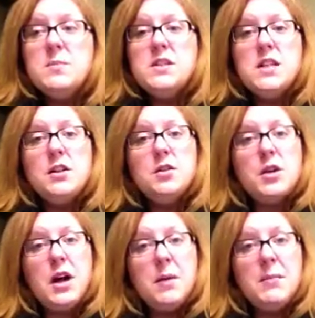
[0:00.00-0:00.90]
particular
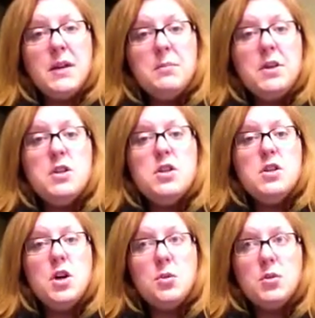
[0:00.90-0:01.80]
copy, but
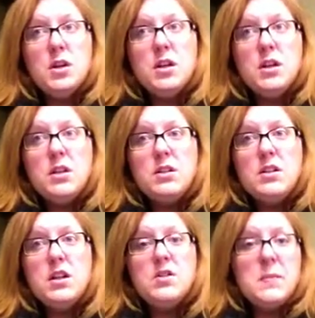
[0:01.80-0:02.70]

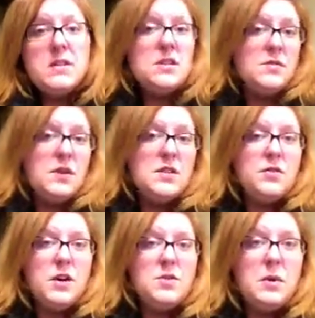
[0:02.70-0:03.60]
it's because it's a
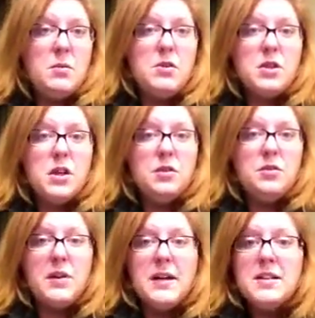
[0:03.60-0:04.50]
French publisher called
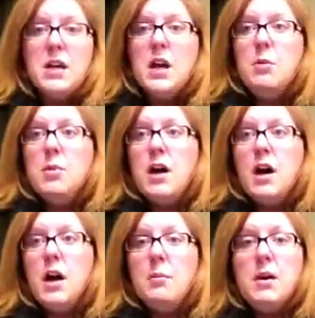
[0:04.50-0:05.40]
Durant.
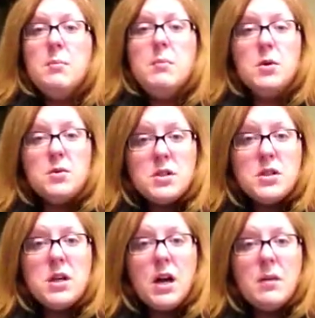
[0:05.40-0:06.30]
But most of the
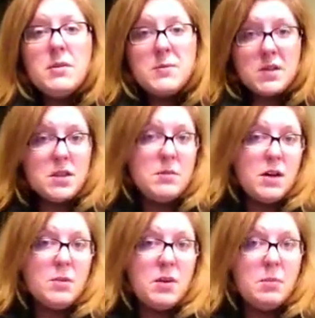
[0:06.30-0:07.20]
time, especially in
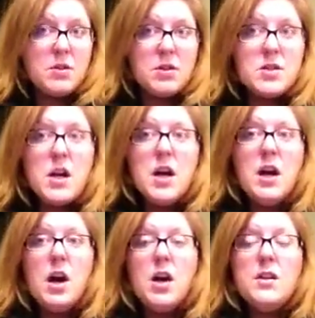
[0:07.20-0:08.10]
American publishers,
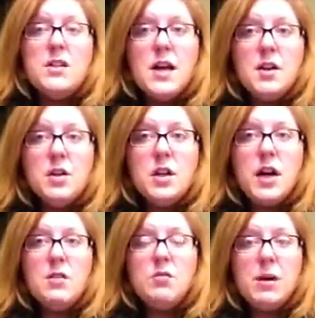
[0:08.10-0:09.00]
on the tenor
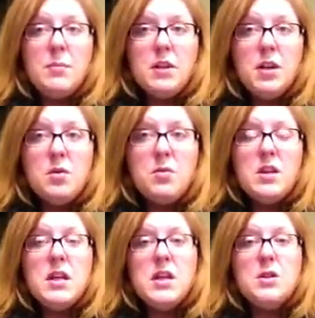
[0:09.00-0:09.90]
line, right below
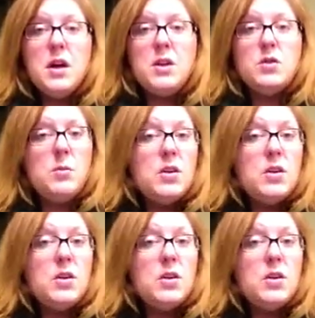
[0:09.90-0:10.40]
the treble